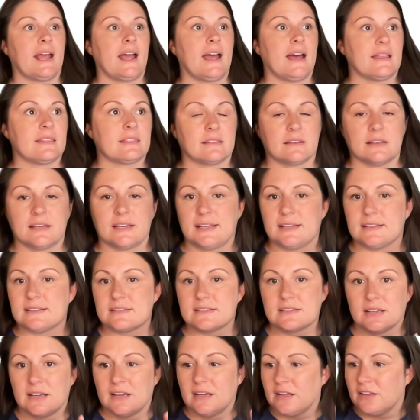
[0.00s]

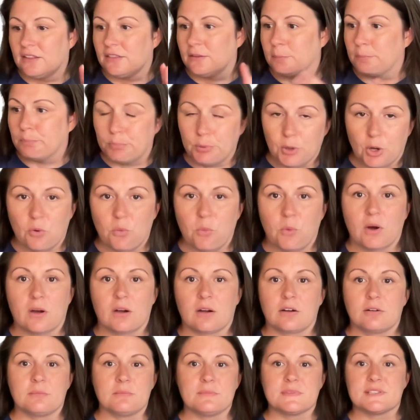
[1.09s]
athletes, the
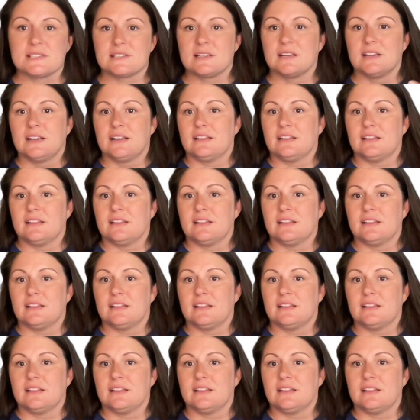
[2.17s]
bookworms,